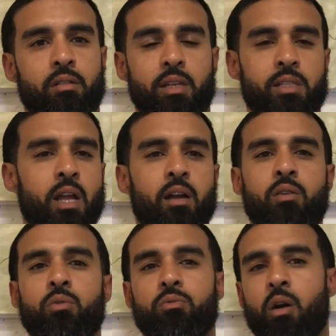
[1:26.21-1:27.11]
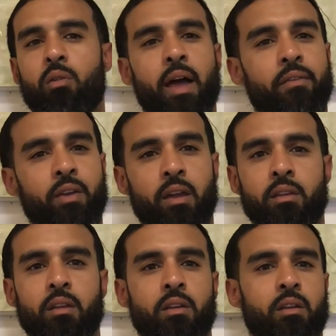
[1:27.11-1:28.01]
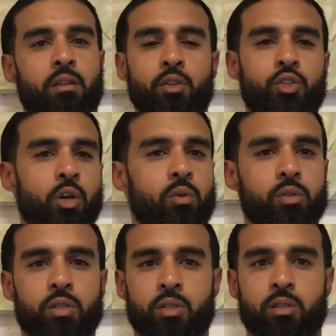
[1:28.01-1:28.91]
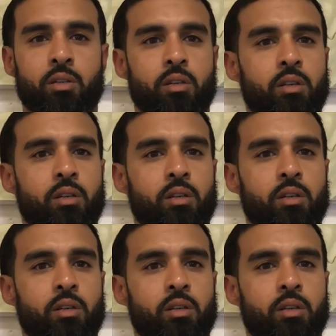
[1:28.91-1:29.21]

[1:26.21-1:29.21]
It's not cool. Don't laugh at the jokes.